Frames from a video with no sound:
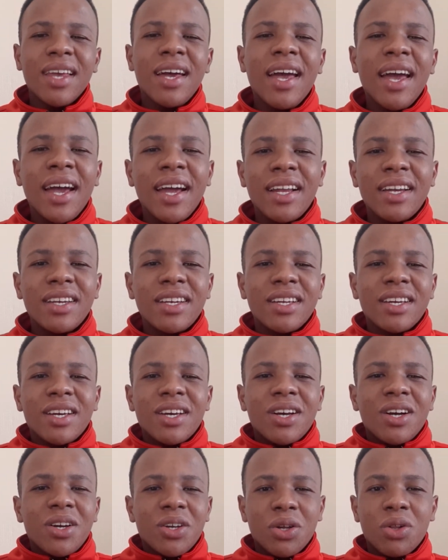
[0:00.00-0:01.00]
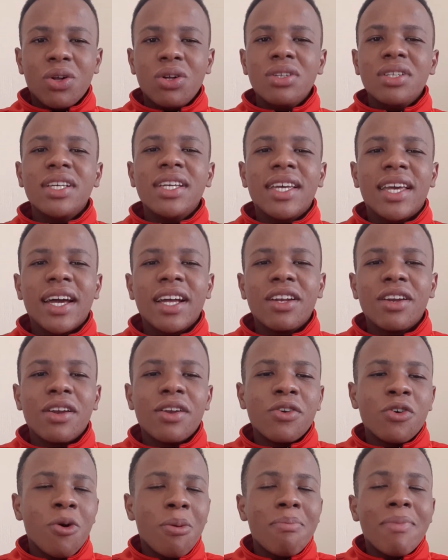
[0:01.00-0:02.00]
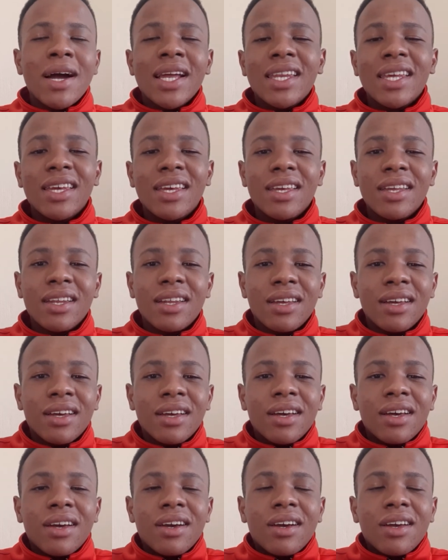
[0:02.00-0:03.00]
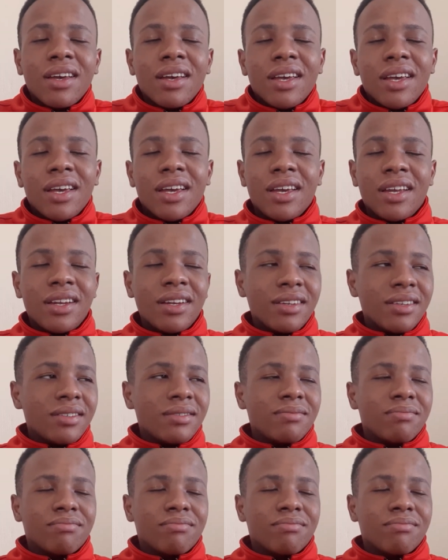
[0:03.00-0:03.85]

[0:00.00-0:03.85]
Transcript: and you'll only get your money in